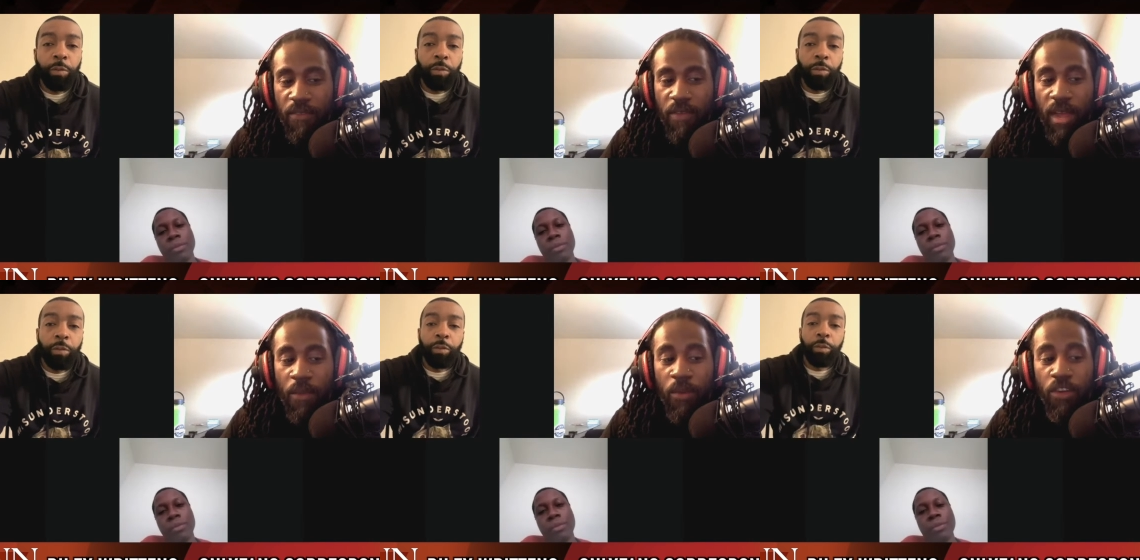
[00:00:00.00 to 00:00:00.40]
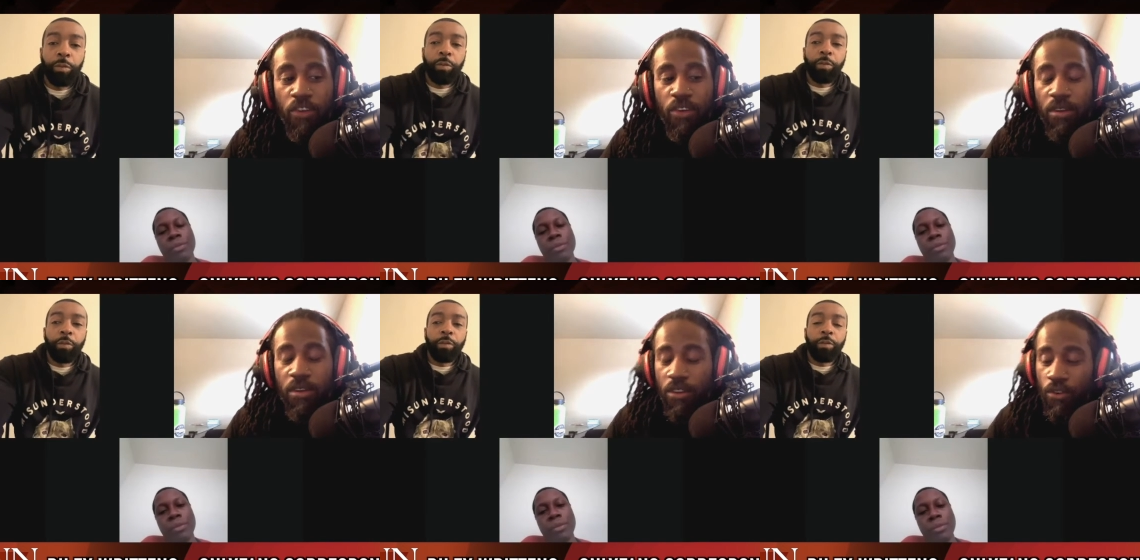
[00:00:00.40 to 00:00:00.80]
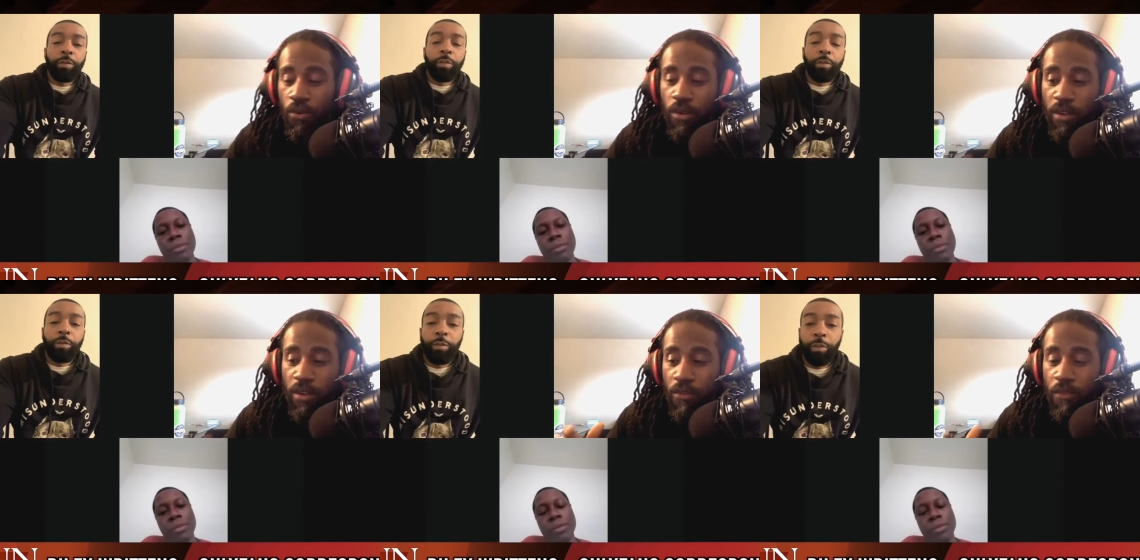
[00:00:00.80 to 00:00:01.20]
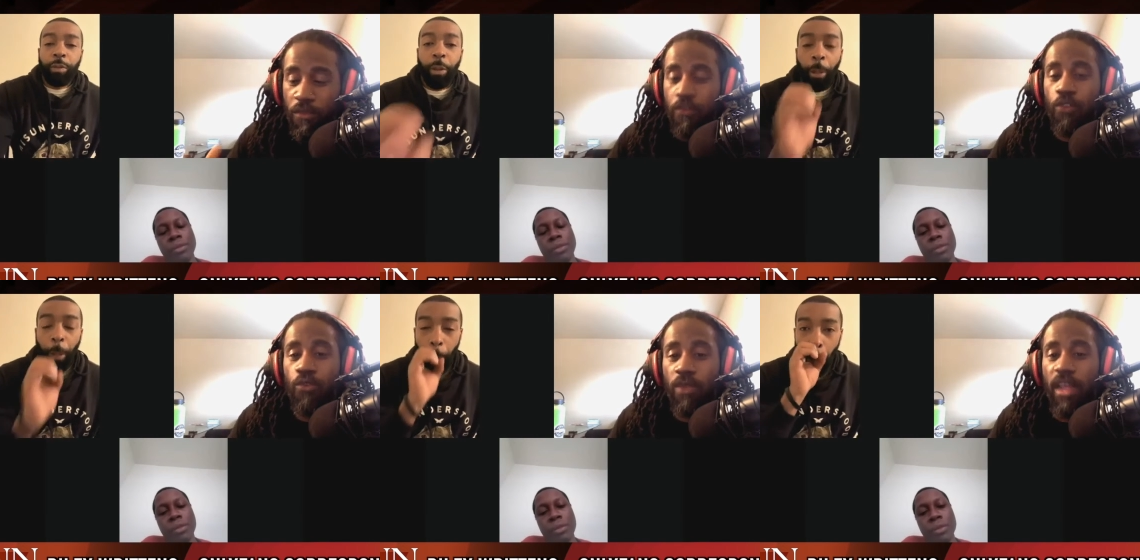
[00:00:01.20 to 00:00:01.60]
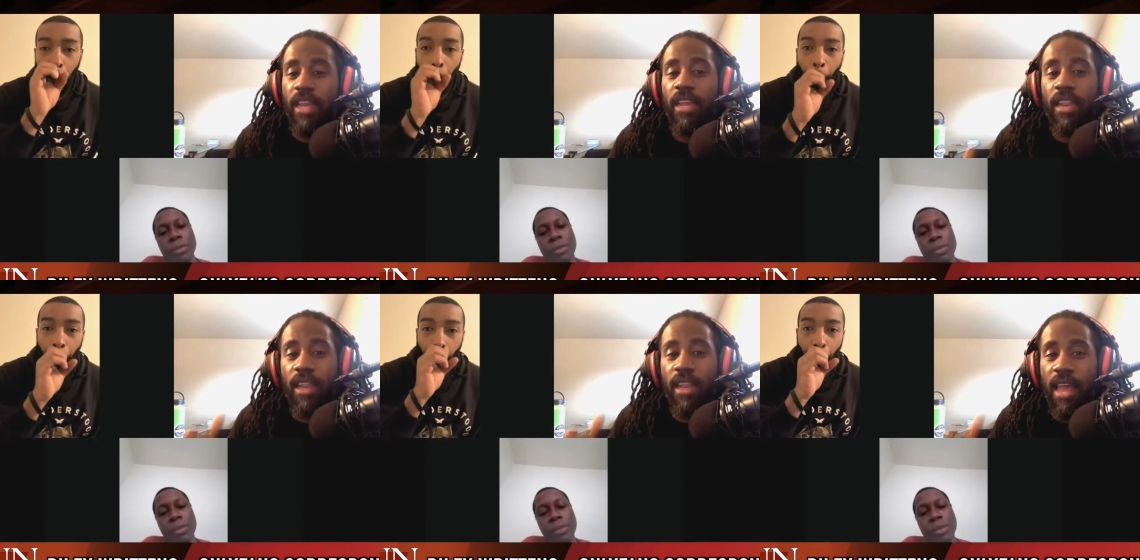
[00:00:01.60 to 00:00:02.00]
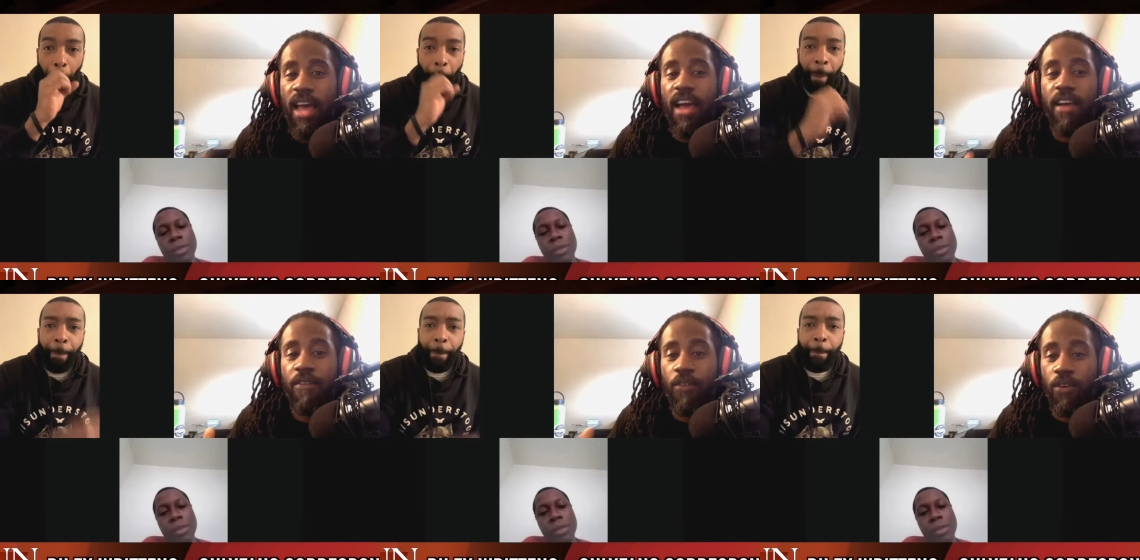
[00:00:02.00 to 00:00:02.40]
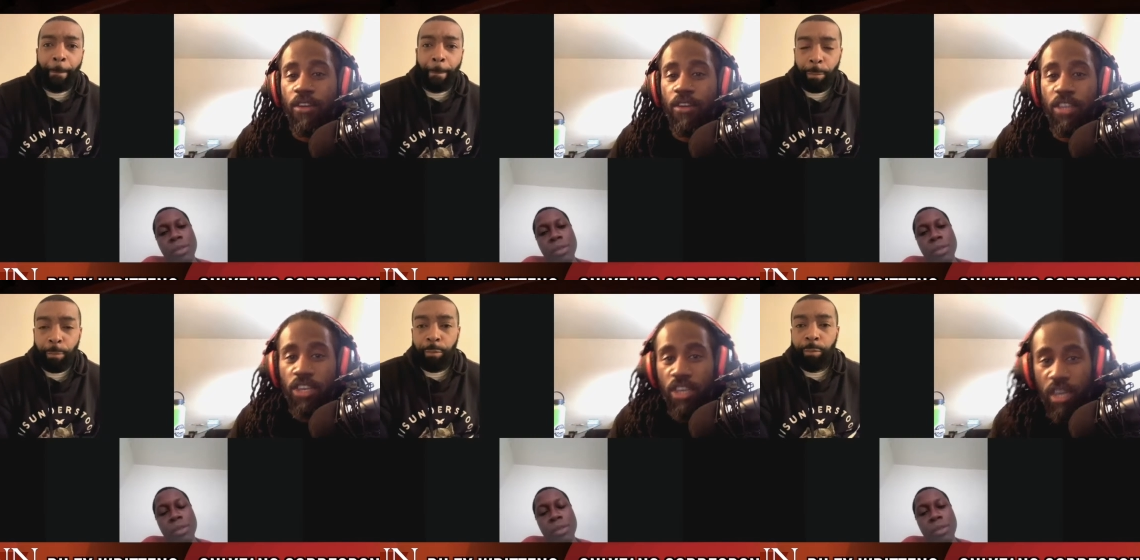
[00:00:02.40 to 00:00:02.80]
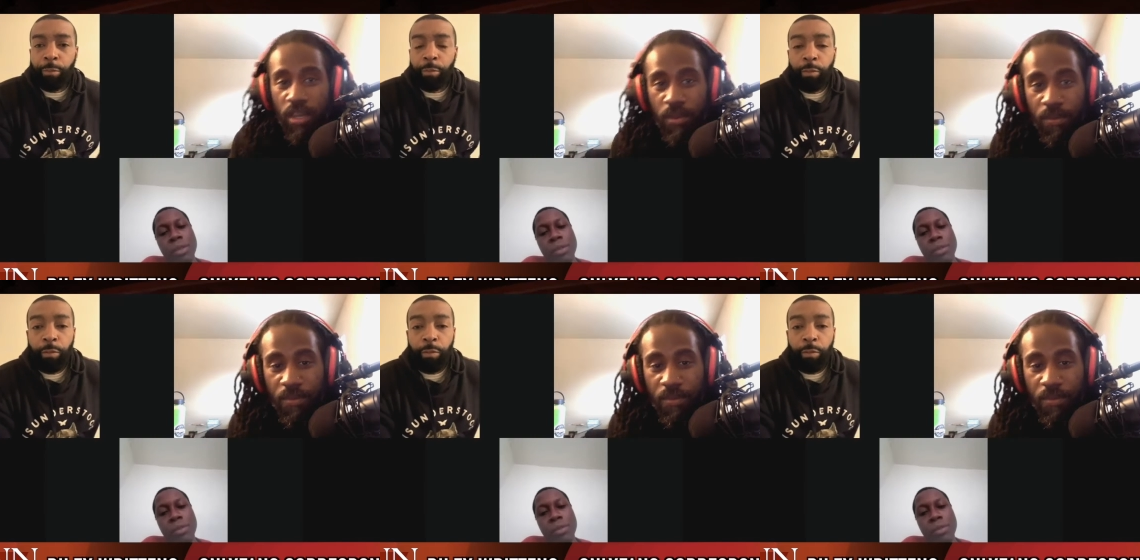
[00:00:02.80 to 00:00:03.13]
Speaker 1: I want you to do a review like live on the show.